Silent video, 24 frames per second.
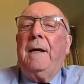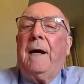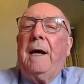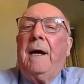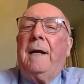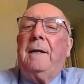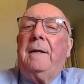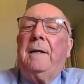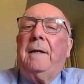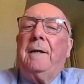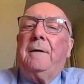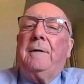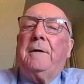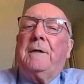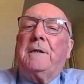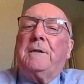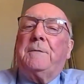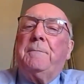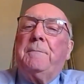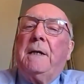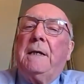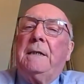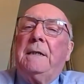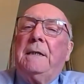and it does
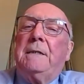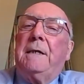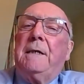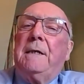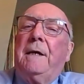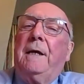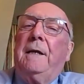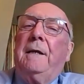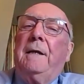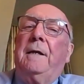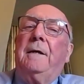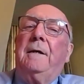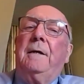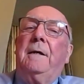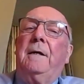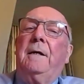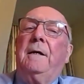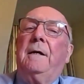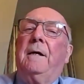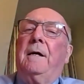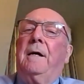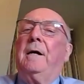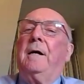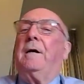maintain
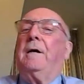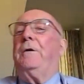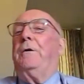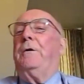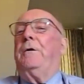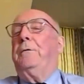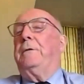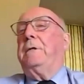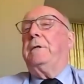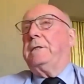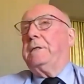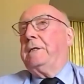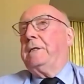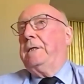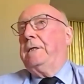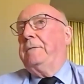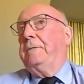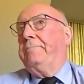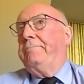our unity.